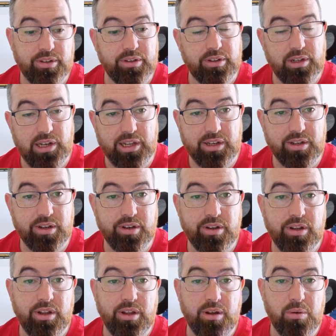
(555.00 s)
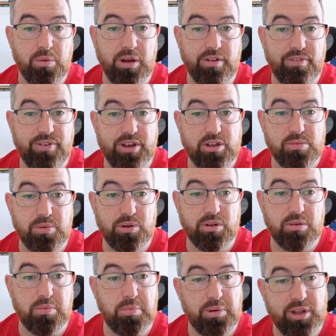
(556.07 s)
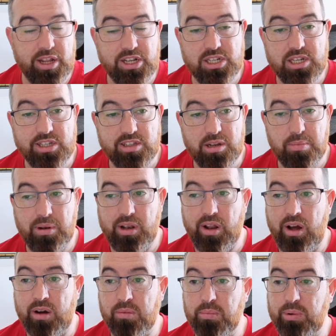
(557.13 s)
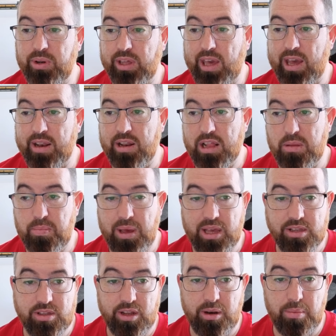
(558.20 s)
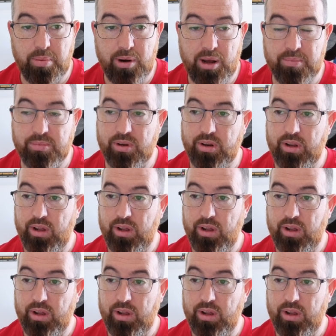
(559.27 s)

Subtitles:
LinkedIn. We have Facebook, potentially is a little bit long, but again, it's based on the prompt.